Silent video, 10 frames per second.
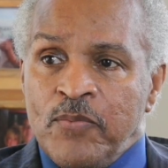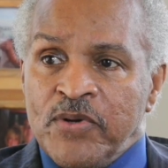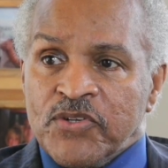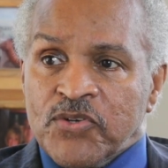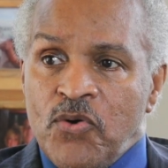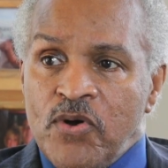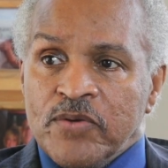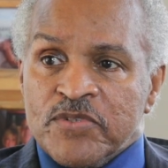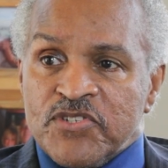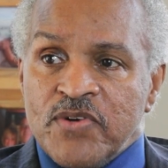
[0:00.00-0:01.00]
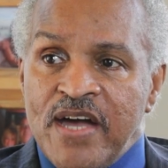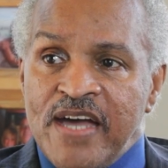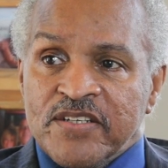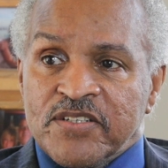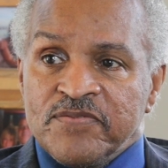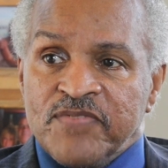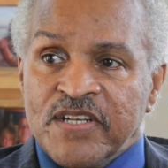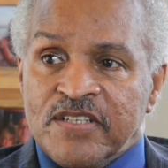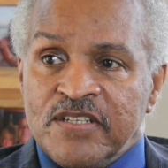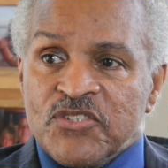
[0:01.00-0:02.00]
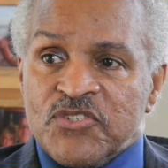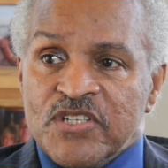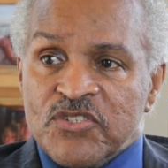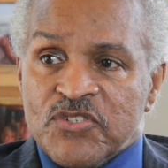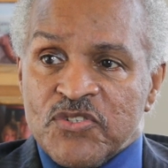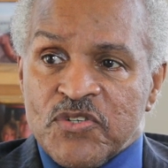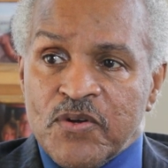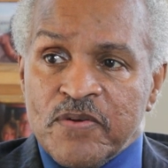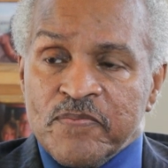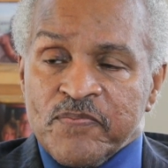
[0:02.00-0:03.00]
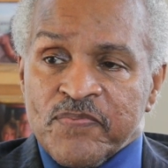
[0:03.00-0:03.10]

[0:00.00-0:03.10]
I went to court, was tried and convicted, and sentenced to serve